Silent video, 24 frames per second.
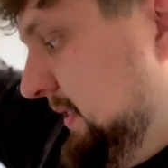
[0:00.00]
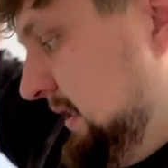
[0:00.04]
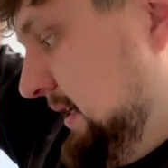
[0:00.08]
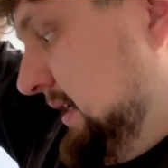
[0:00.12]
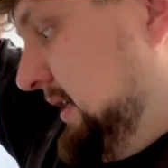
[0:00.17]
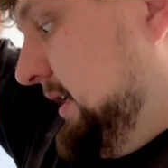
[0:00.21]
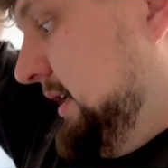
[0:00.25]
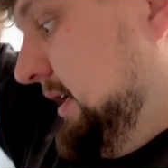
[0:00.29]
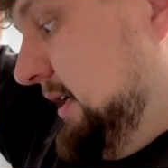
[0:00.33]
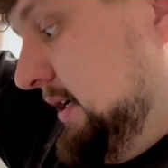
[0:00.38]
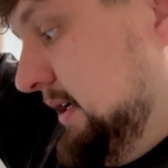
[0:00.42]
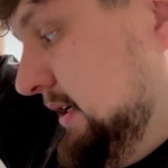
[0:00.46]

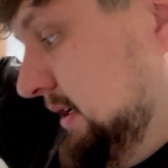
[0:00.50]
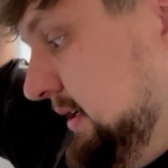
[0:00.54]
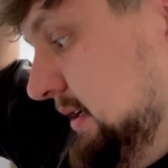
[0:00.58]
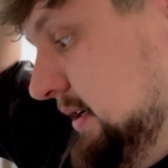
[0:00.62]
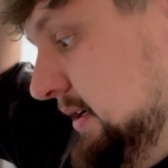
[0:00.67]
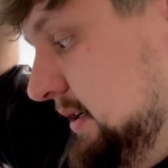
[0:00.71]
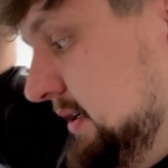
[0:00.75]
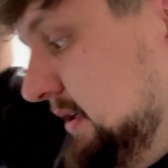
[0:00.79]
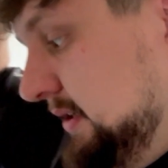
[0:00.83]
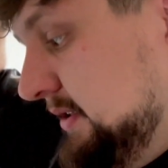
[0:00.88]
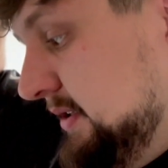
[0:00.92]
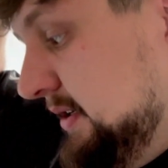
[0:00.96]

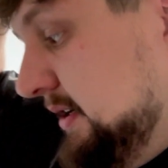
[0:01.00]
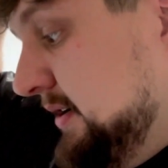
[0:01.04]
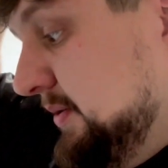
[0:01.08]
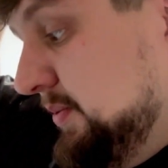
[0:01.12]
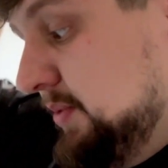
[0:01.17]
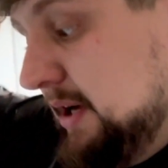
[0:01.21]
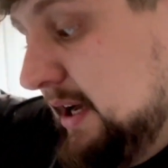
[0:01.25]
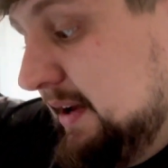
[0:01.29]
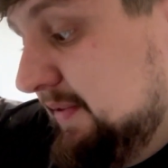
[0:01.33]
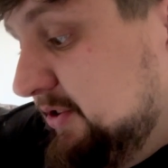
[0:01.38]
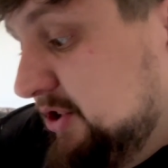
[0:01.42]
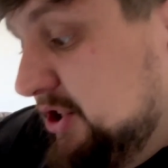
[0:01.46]
I don't know,
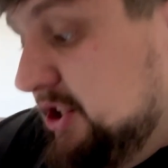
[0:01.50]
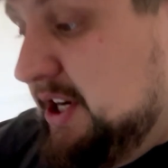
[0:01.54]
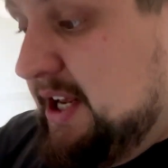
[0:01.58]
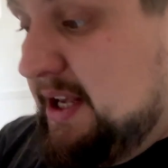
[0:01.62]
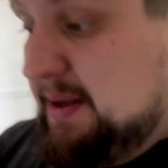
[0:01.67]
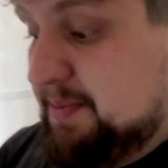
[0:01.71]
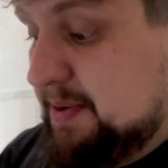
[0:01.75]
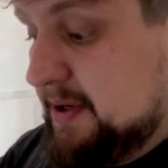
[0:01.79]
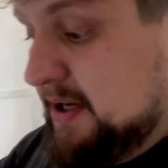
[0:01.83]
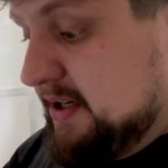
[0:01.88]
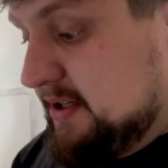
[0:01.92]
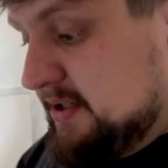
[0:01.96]
whatever's
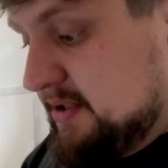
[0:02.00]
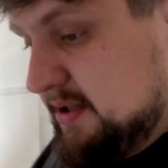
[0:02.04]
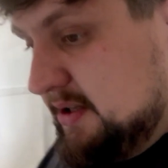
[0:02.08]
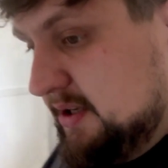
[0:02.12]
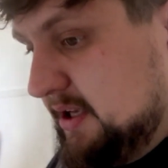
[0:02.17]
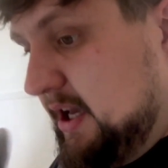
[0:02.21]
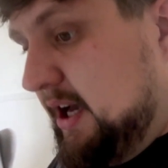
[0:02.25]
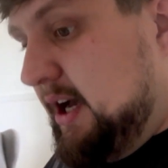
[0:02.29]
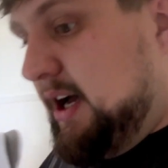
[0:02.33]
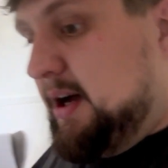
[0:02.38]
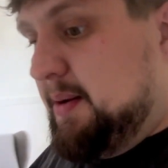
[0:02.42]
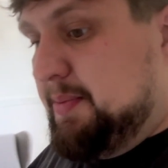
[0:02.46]
cheapest,
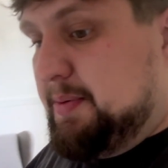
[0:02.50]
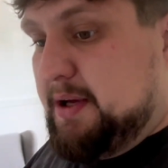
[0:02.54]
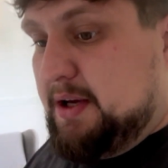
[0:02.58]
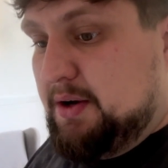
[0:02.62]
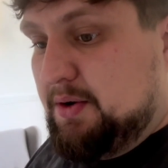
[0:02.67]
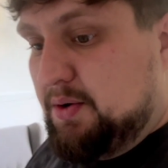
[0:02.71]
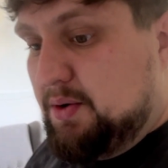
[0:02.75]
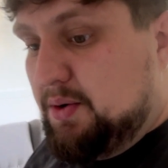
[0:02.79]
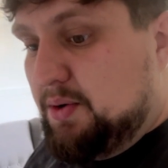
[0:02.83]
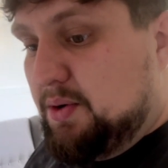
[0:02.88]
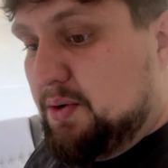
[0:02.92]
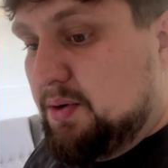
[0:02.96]
carpet
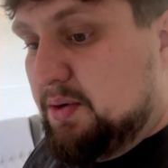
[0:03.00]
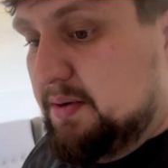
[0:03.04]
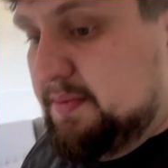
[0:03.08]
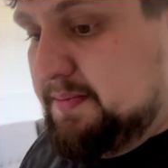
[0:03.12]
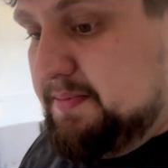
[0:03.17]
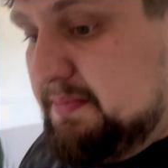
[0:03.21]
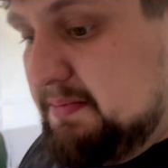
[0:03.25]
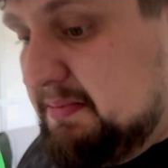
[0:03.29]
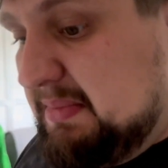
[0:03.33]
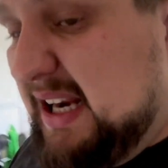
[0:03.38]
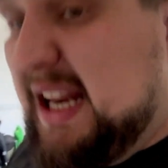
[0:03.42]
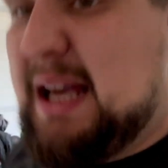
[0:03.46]
or
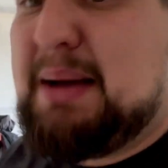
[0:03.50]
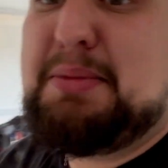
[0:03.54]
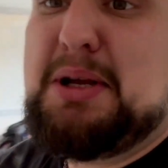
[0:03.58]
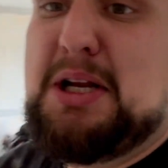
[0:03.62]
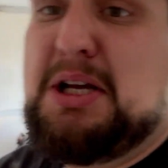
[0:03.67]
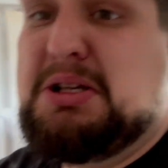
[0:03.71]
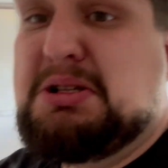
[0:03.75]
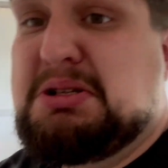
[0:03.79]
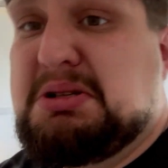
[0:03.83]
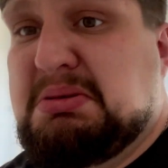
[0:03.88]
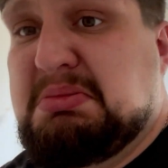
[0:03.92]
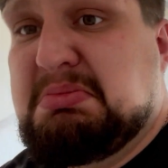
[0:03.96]

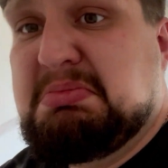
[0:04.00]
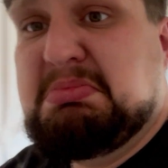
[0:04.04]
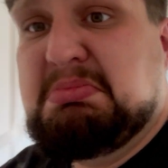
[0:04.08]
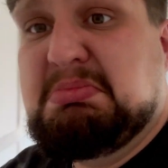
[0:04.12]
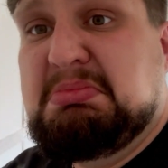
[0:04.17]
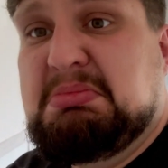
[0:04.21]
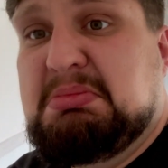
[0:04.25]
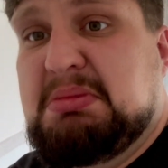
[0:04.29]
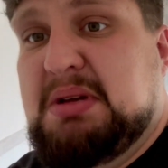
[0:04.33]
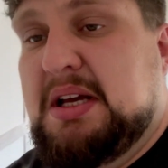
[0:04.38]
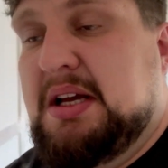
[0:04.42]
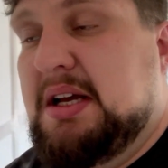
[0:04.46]
laminate. I
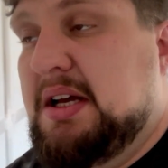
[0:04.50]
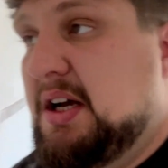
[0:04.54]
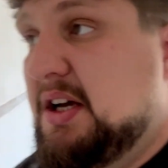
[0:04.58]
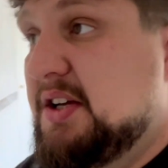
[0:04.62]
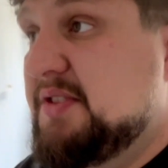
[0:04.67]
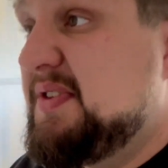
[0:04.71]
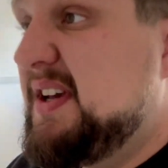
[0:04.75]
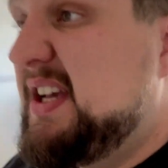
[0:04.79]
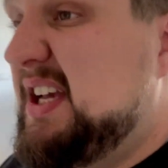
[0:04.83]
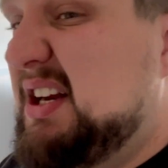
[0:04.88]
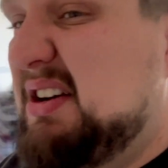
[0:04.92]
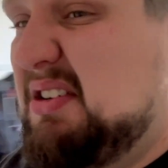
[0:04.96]
was
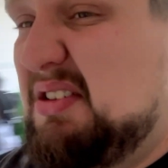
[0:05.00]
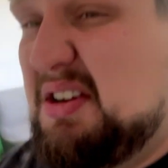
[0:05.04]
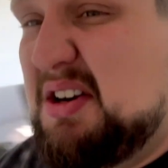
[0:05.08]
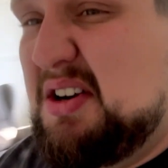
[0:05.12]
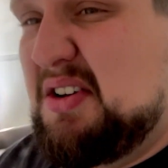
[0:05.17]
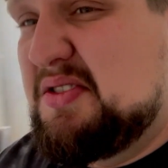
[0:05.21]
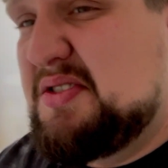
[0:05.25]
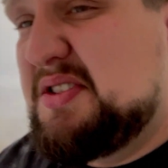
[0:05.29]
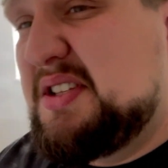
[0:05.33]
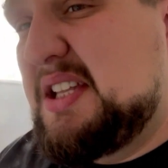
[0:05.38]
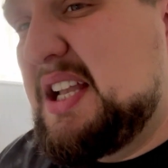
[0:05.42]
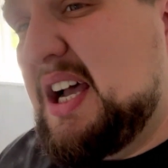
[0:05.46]
thinking like a
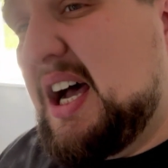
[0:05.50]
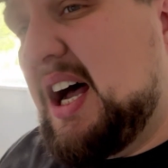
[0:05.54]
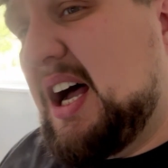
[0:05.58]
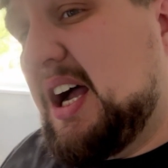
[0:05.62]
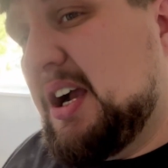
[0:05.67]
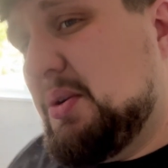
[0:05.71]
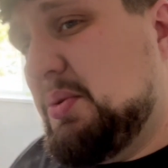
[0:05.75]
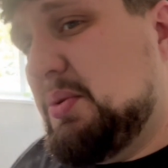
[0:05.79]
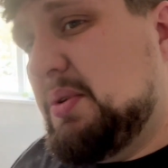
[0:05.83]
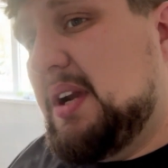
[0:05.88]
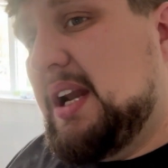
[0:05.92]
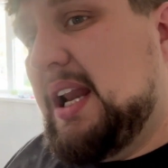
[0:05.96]
nice
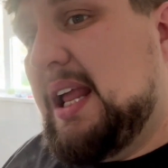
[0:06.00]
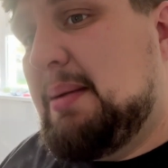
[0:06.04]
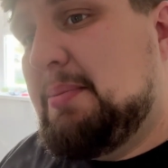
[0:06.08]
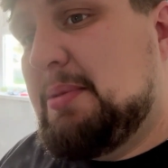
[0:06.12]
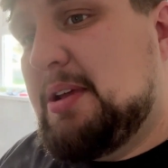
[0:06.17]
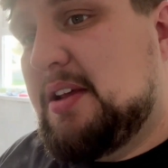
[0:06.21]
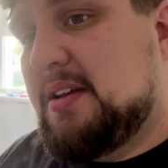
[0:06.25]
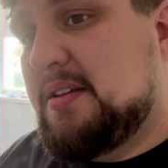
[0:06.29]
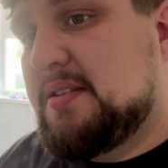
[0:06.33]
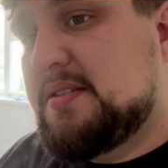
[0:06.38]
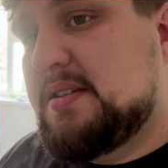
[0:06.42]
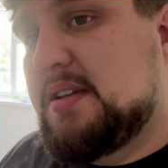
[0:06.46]
dark wood
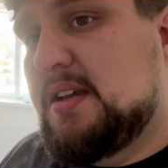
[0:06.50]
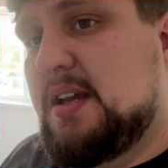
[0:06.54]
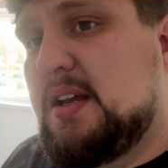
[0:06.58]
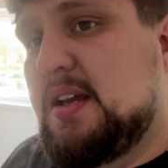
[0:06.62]
laminate.